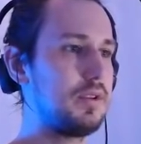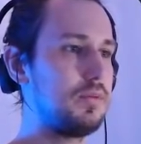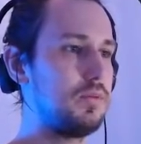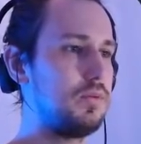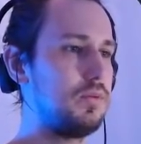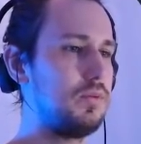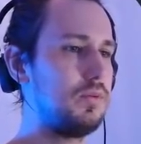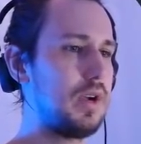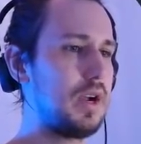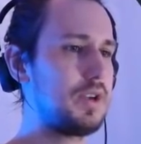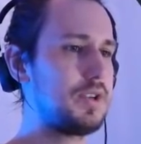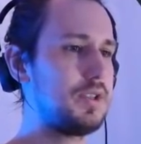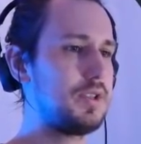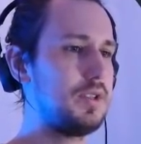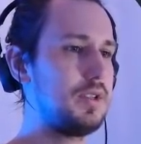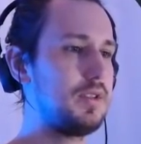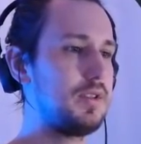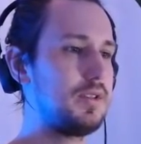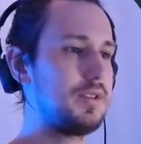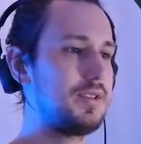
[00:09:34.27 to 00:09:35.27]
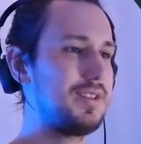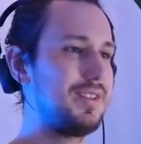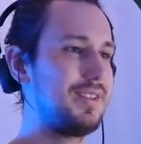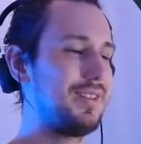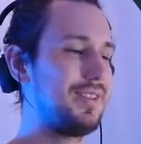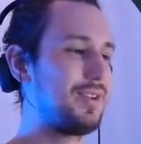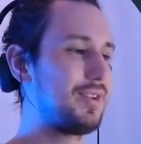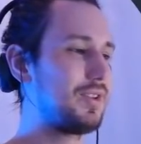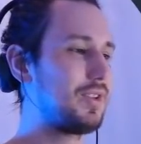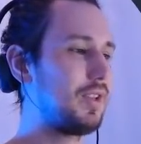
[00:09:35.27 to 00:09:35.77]
Ooh, actually, there's
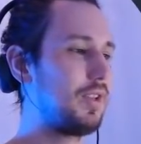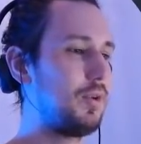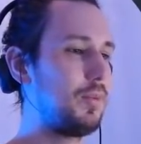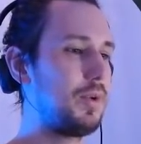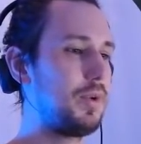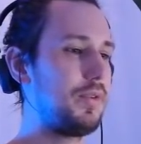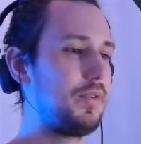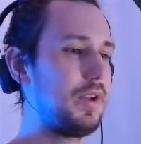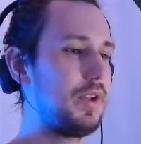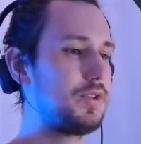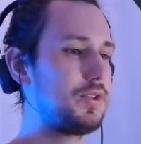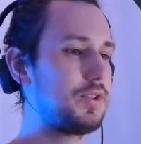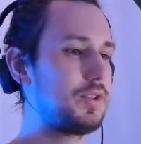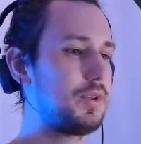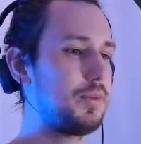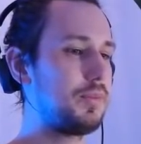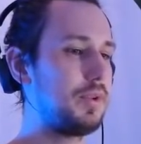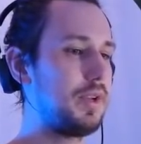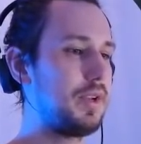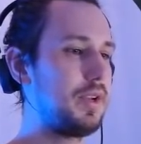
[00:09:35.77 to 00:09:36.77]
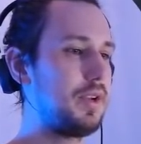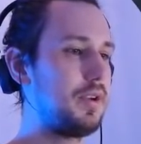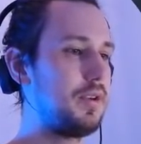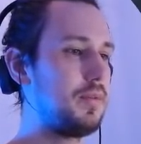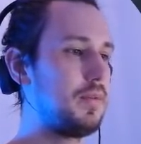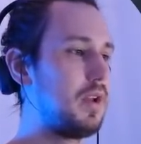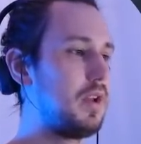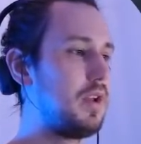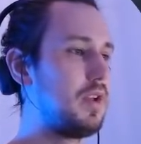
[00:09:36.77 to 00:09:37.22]
a little bit of an interesting play here.